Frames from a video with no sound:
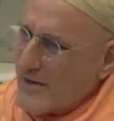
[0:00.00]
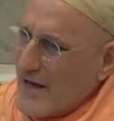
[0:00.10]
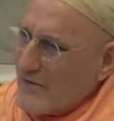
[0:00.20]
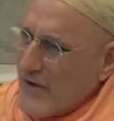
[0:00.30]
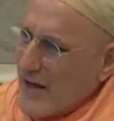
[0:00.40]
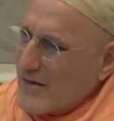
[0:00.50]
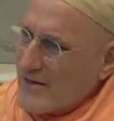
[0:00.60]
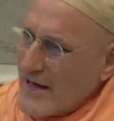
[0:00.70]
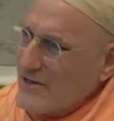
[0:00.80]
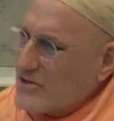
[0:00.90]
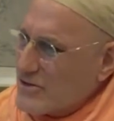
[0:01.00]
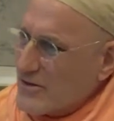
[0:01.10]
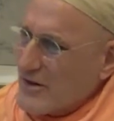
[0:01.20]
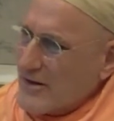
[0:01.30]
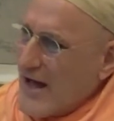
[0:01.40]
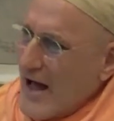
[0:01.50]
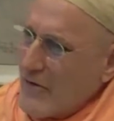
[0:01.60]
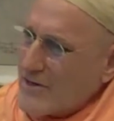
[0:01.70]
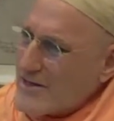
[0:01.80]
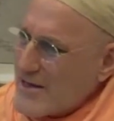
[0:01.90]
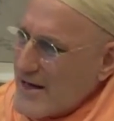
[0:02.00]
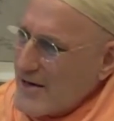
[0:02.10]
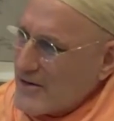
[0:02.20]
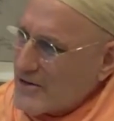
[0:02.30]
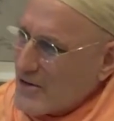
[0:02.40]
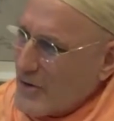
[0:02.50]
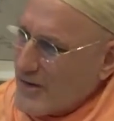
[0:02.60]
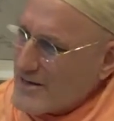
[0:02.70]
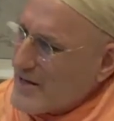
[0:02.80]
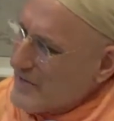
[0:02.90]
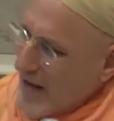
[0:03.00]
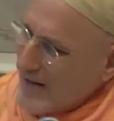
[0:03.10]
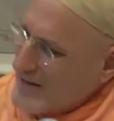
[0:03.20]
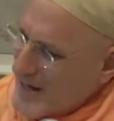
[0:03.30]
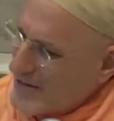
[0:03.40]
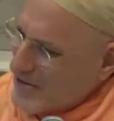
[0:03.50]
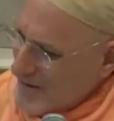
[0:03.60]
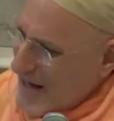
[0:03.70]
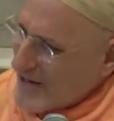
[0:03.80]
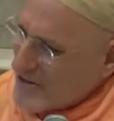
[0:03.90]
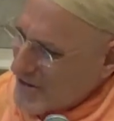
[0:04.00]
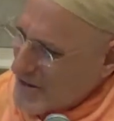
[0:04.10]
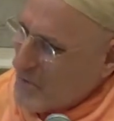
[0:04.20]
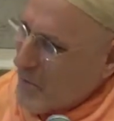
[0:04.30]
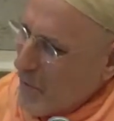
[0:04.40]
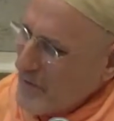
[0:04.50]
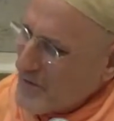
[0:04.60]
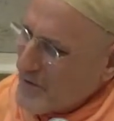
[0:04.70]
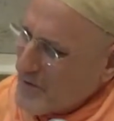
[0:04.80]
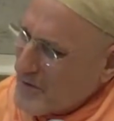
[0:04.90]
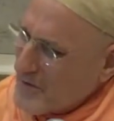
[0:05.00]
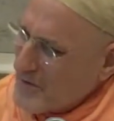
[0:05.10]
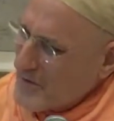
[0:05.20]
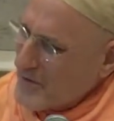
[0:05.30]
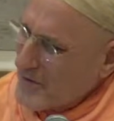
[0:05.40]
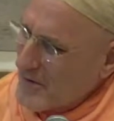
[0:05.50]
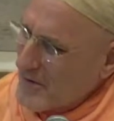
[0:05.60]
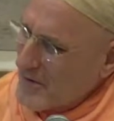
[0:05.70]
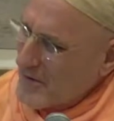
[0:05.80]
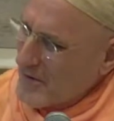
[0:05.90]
But now we want that validation on how it's there. So is that validation actually important?